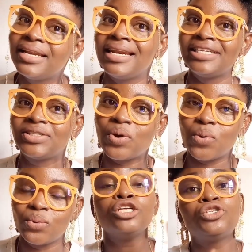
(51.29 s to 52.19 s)
Let's
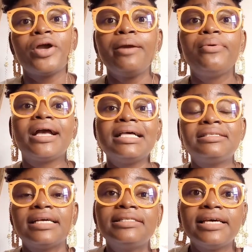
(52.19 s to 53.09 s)
go. So Ebuka
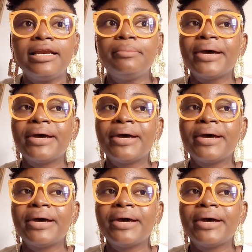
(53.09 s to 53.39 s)
started